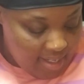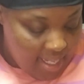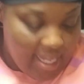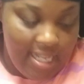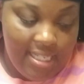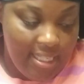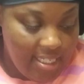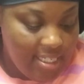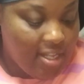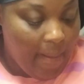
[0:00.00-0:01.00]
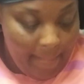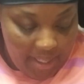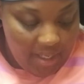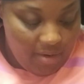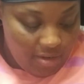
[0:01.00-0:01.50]
Like I said, this is our
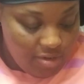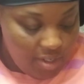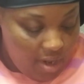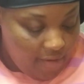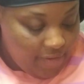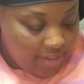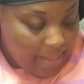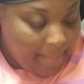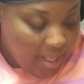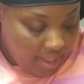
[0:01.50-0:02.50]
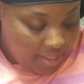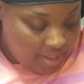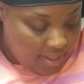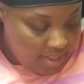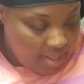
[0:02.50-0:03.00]
big grocery haul for the
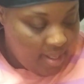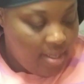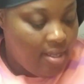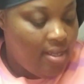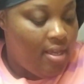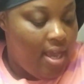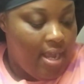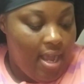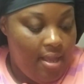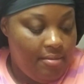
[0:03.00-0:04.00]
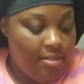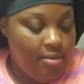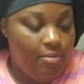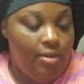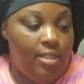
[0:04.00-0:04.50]
month. I got him
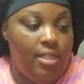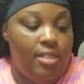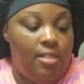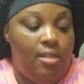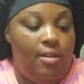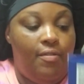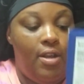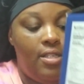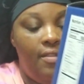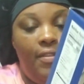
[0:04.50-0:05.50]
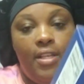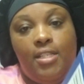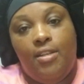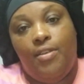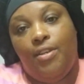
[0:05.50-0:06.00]
some more of these Frosted Flake
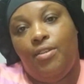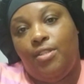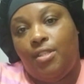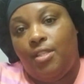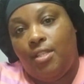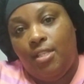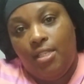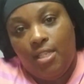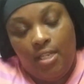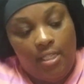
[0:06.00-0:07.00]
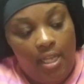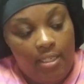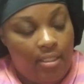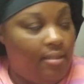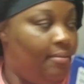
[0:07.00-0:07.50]
cereals because he said he
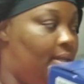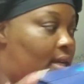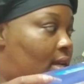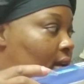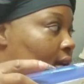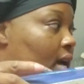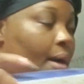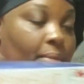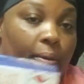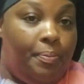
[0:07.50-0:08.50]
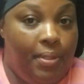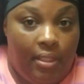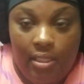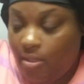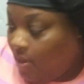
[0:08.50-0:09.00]
liked them. I'm going to put
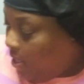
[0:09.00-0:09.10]
this right